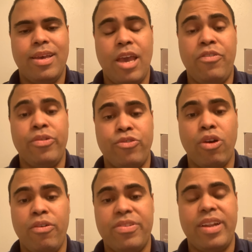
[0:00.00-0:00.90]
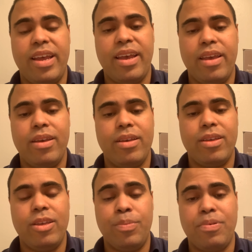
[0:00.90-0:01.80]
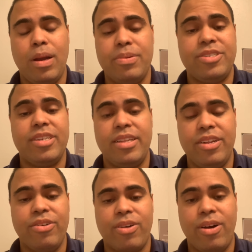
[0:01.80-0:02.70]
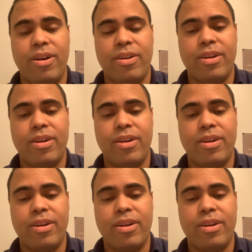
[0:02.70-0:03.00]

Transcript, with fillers: if you drove today, you probably sinned in your car.